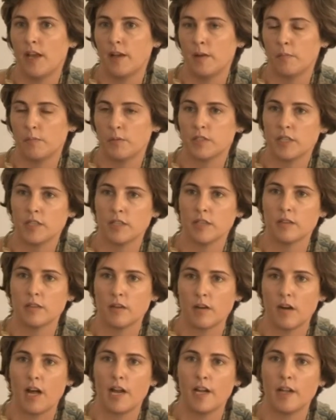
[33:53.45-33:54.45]
and in
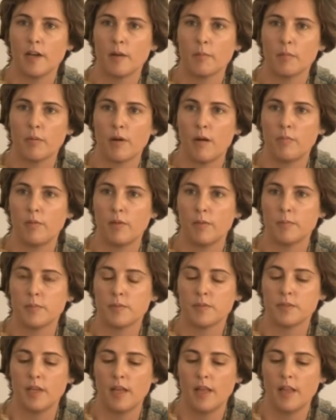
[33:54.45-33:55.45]
particular hiding
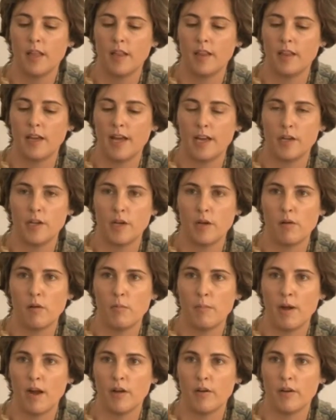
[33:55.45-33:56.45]
problems that no
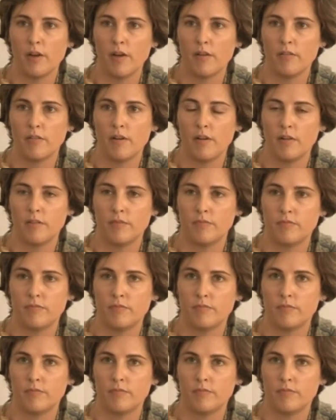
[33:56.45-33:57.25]
amount of